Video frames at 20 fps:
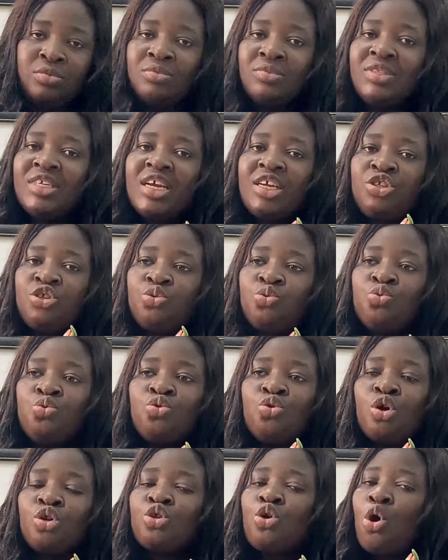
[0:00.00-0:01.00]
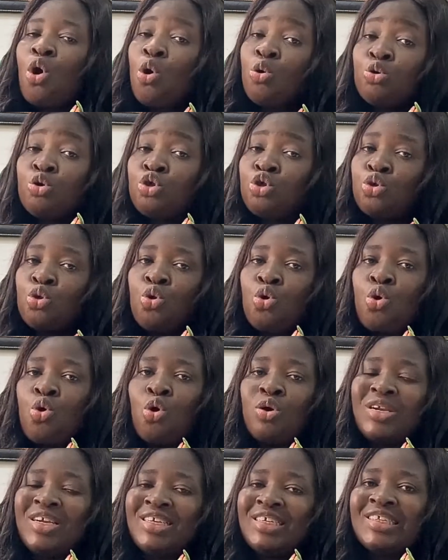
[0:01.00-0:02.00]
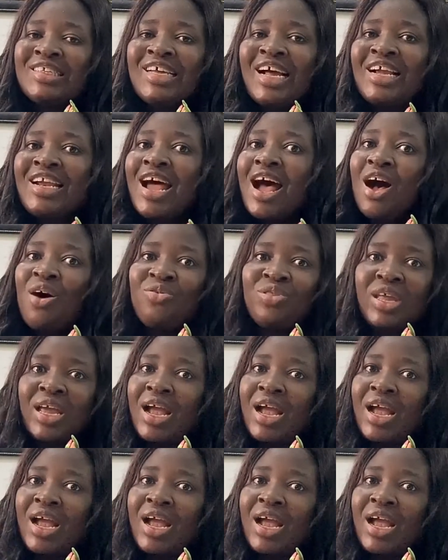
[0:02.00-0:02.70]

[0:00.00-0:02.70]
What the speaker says: they do not also understand how they